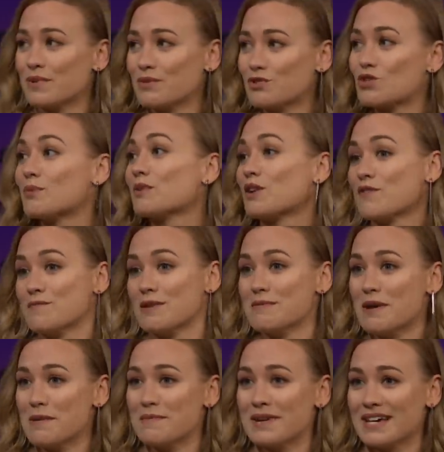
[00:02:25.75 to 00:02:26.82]
We were dropping off my
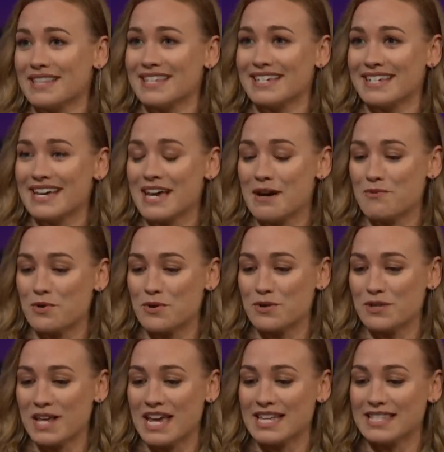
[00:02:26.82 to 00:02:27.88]
mum at the
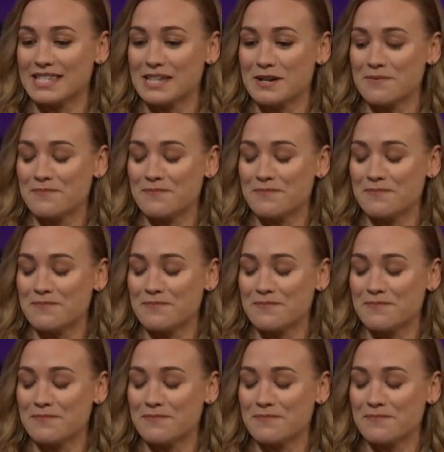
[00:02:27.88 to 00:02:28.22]
airport and...